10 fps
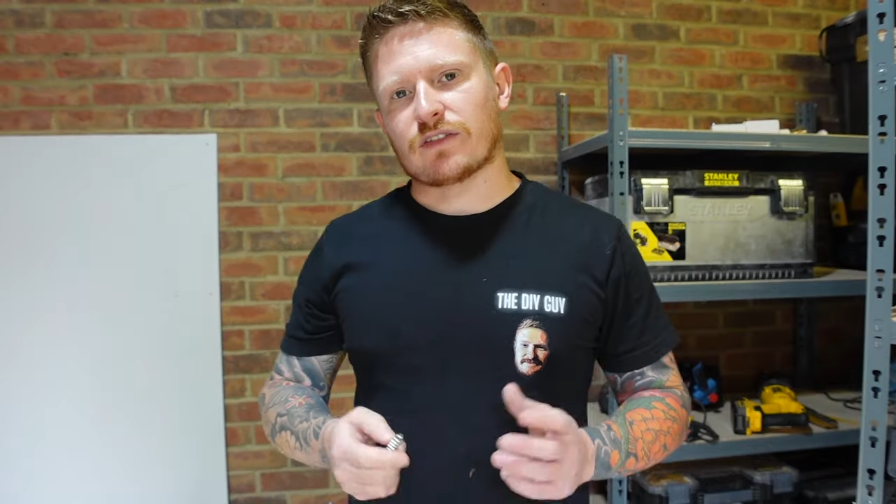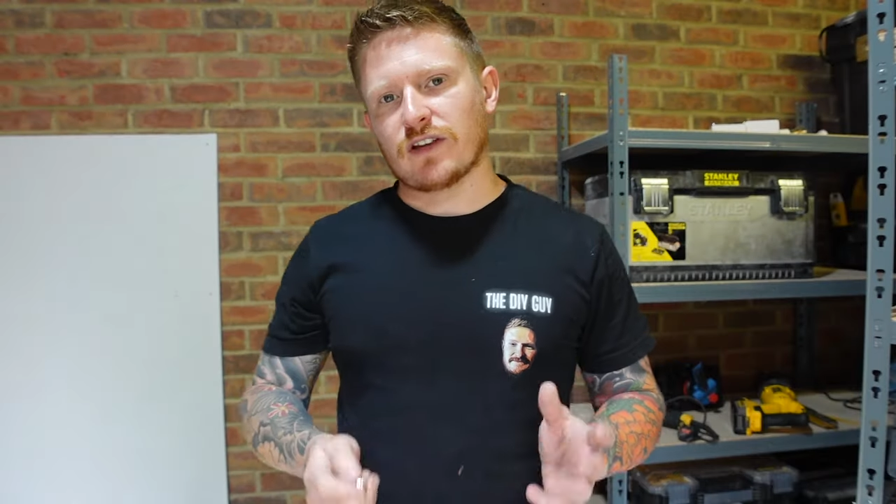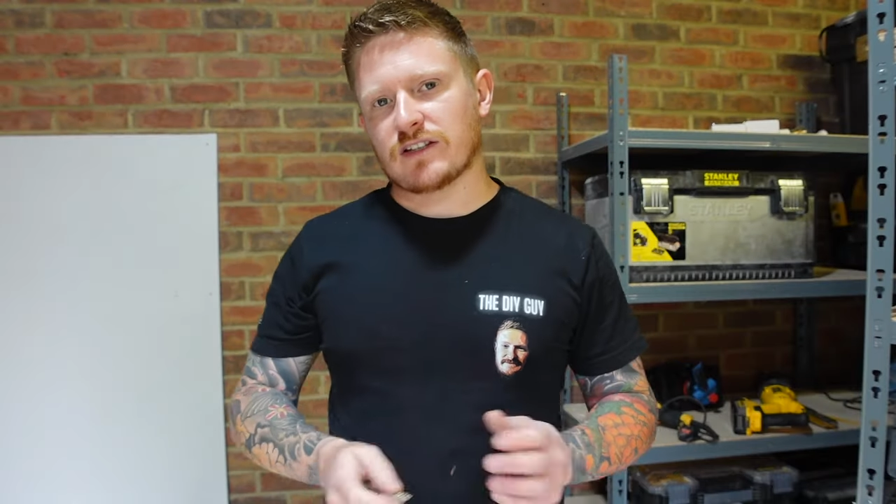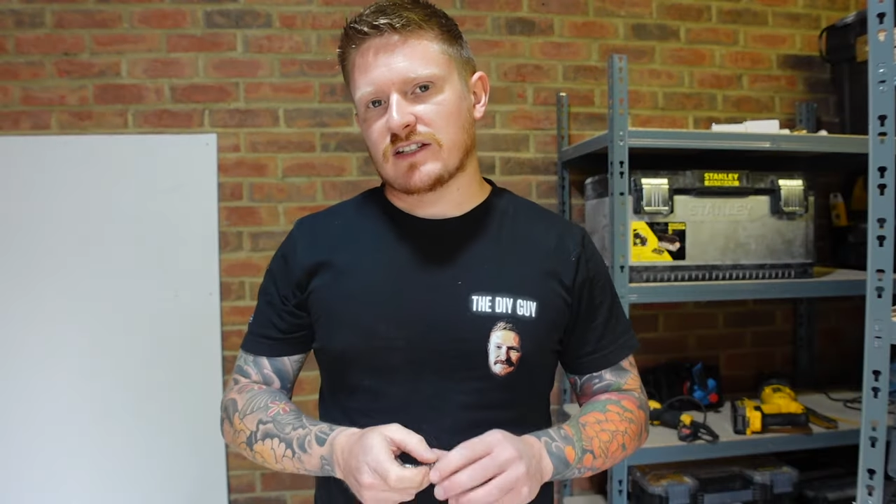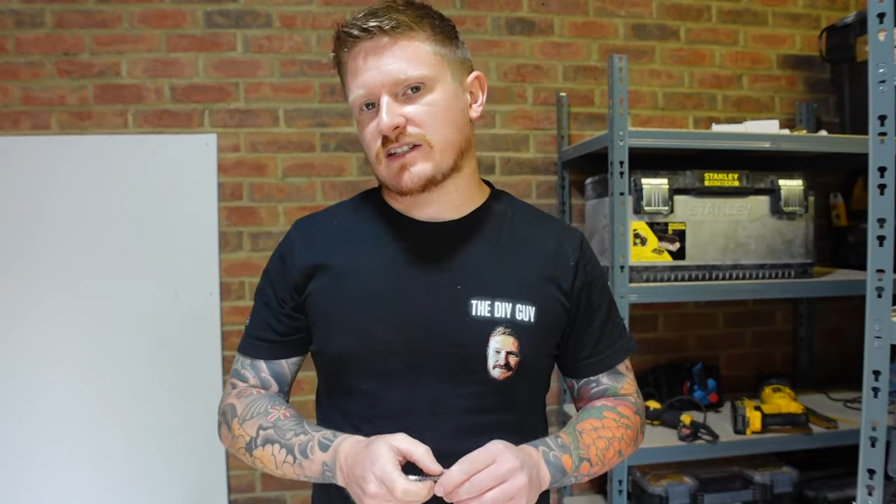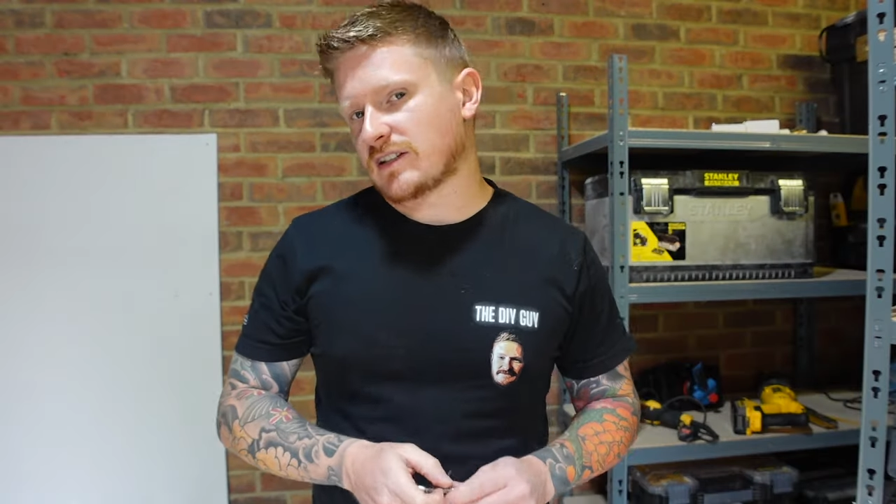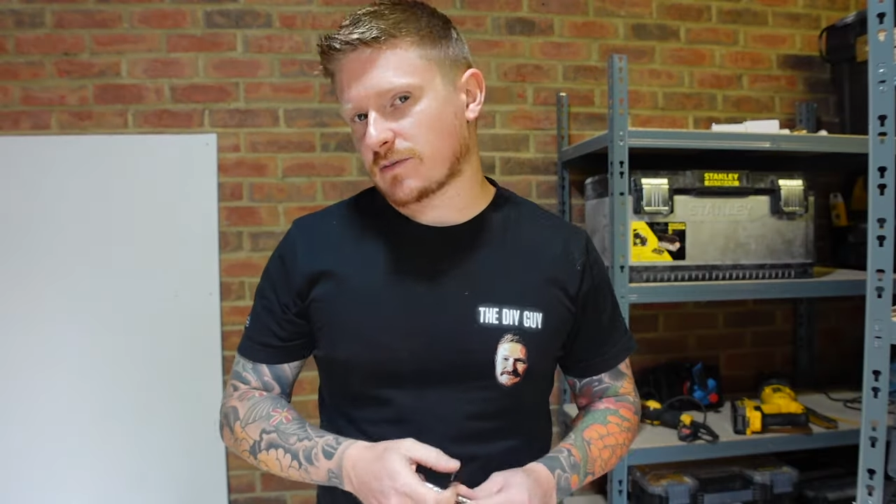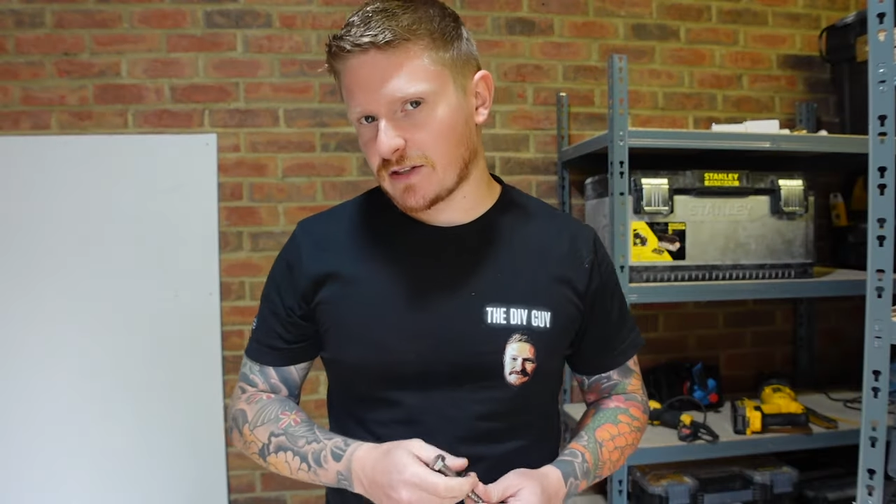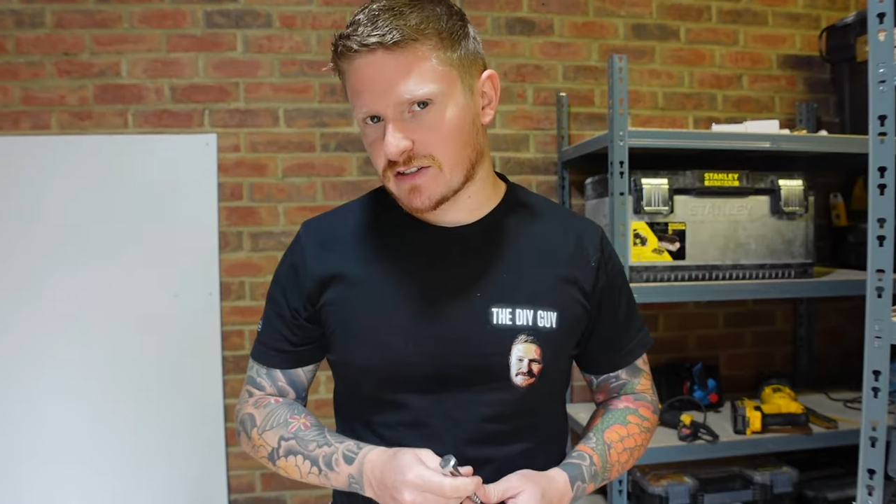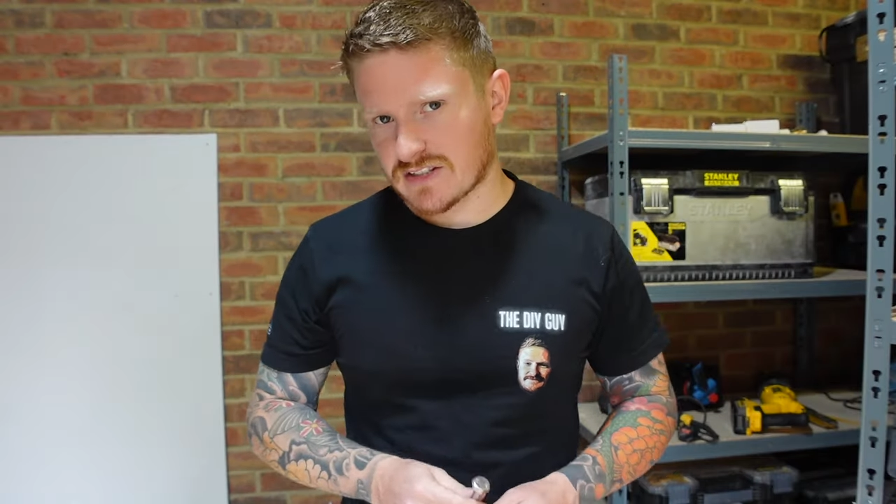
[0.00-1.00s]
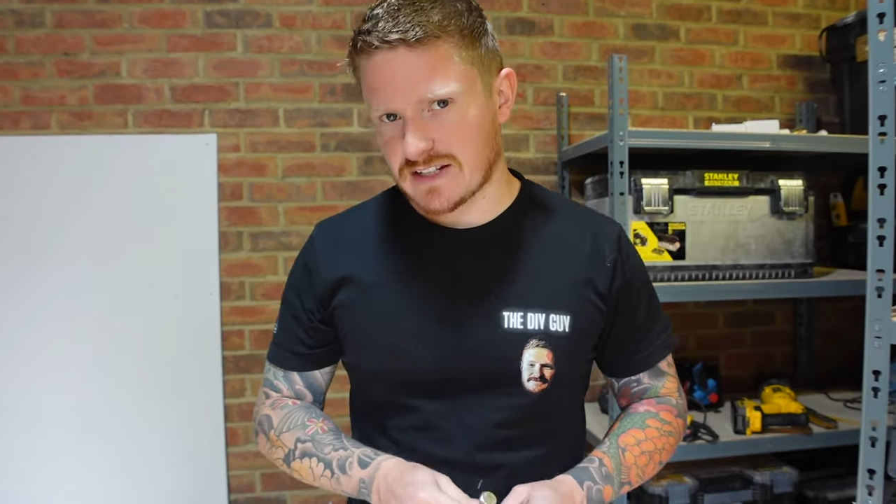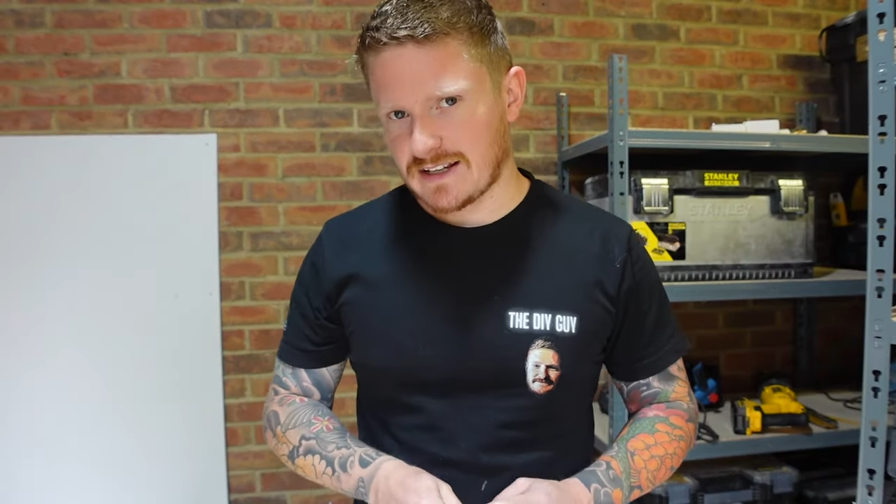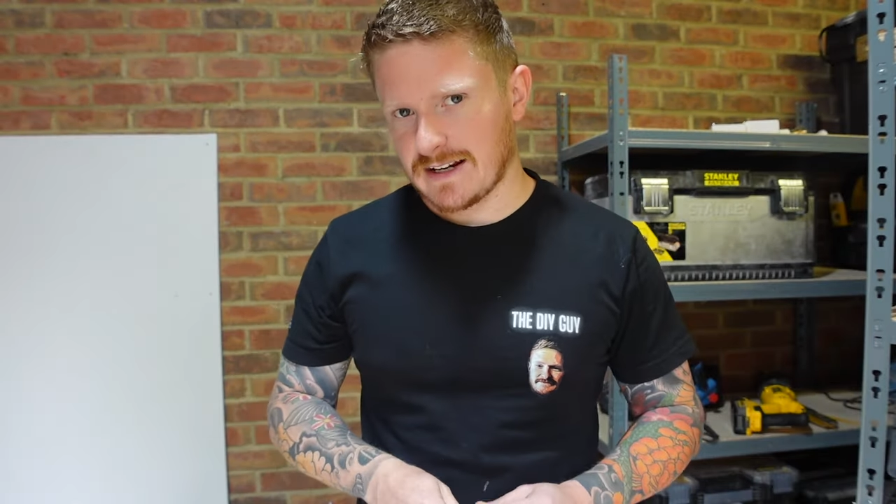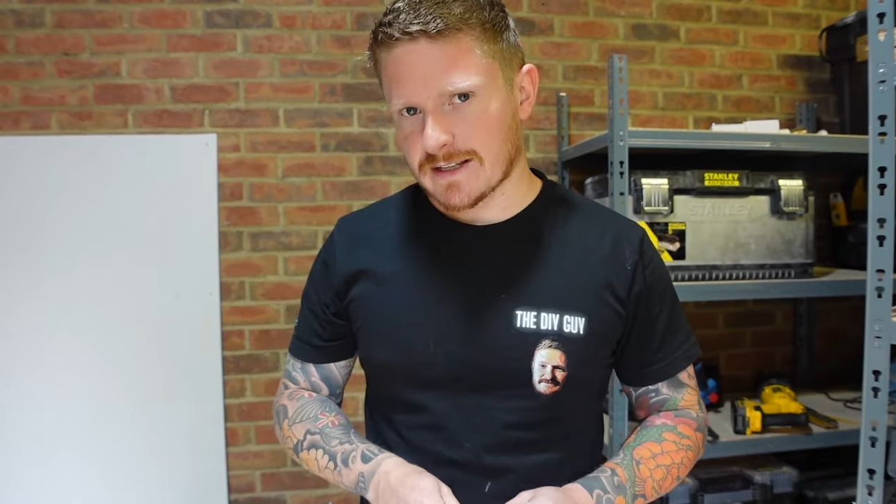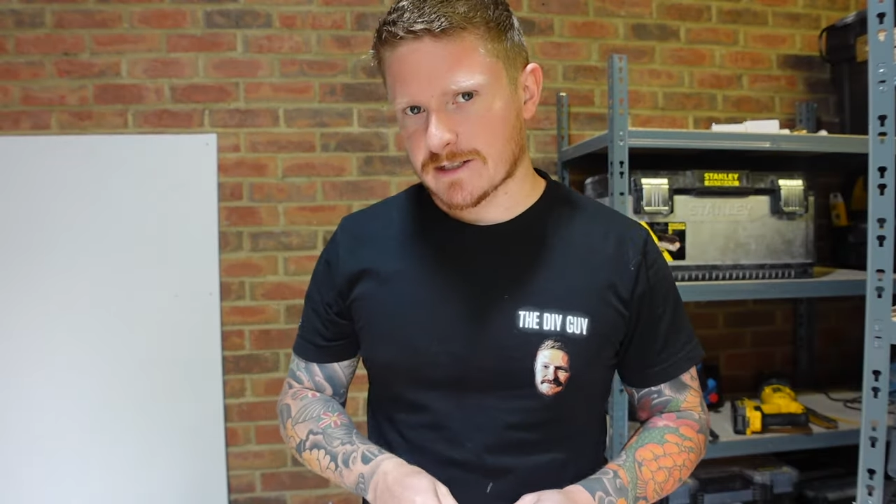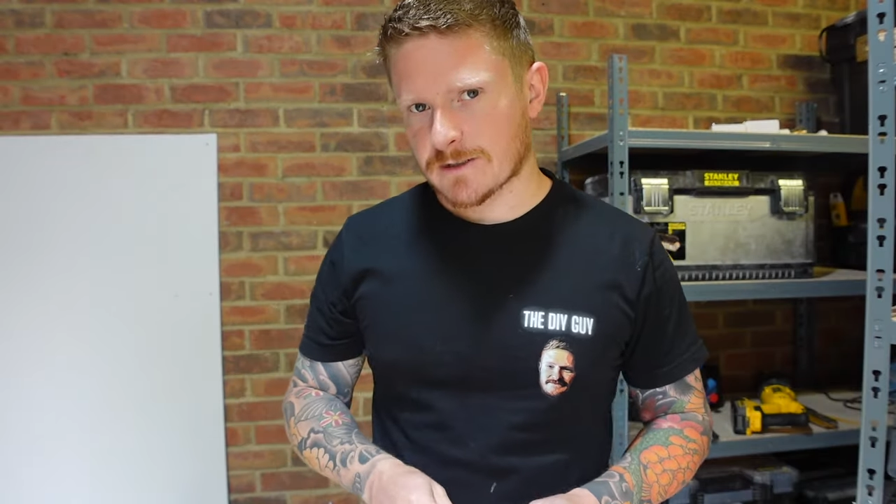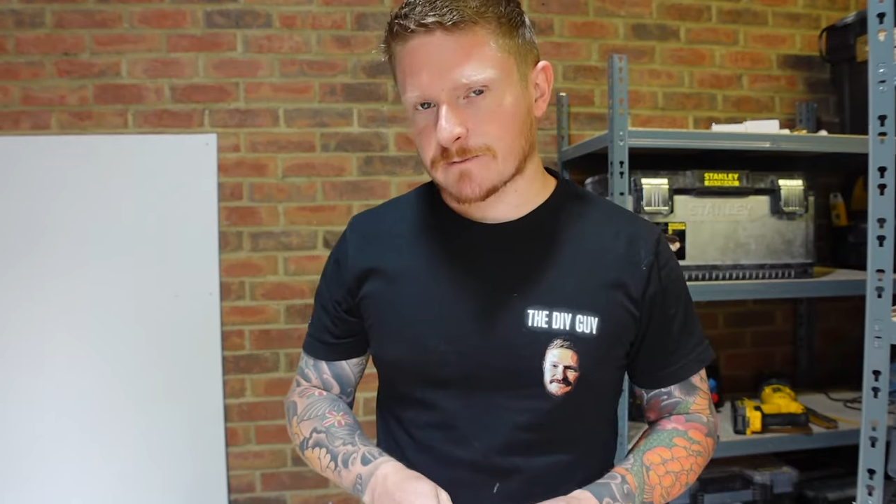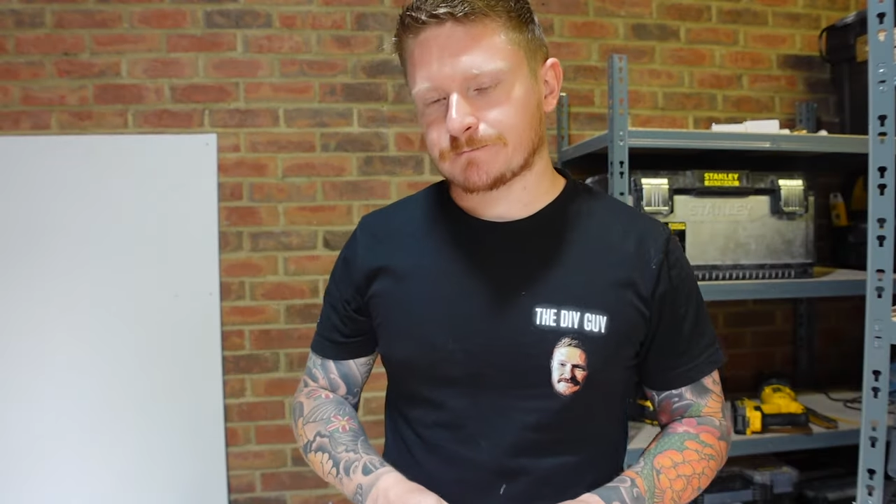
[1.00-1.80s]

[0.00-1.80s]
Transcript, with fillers: 36mm CLS.